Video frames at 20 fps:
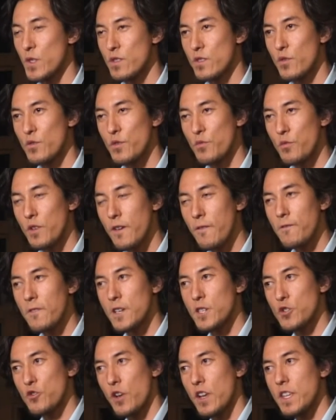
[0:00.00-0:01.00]
So the
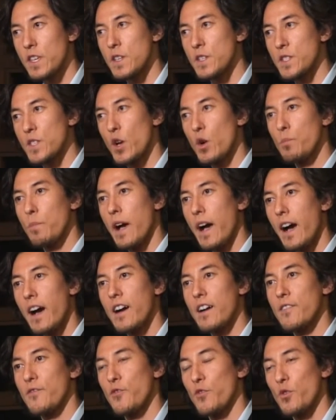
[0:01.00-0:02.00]
reflex training is so
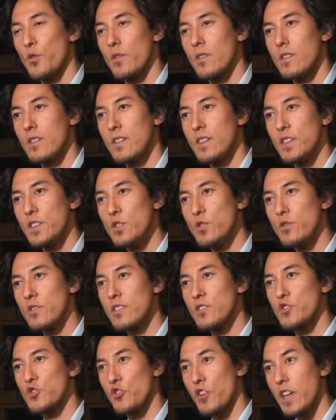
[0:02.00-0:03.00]
powerful you
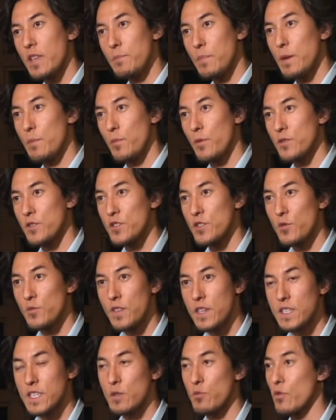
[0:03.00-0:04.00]
can train people to do
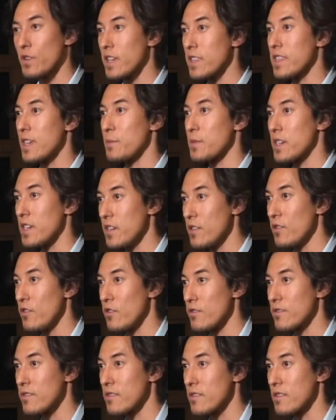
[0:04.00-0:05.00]
things that will get them
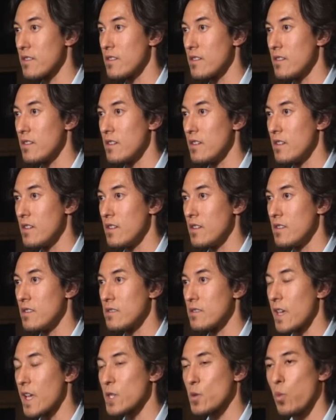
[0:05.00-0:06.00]
killed.
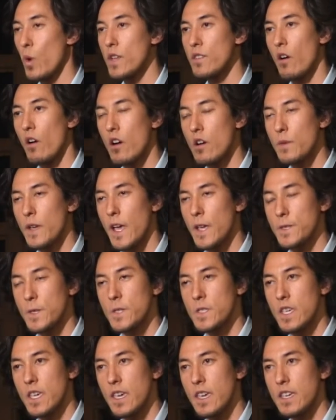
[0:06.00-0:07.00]
That's why the army has a
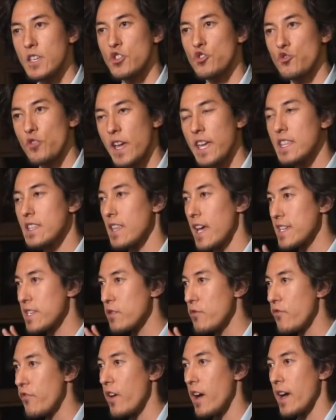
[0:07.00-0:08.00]
saying train like
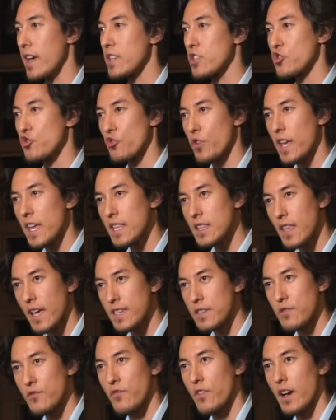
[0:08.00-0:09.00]
you fight, train
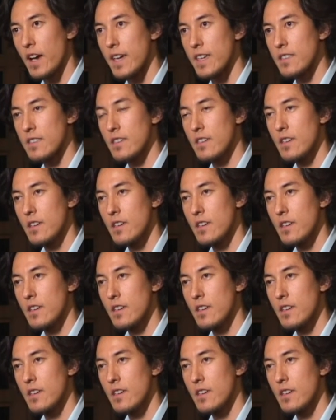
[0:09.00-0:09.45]
like you fight.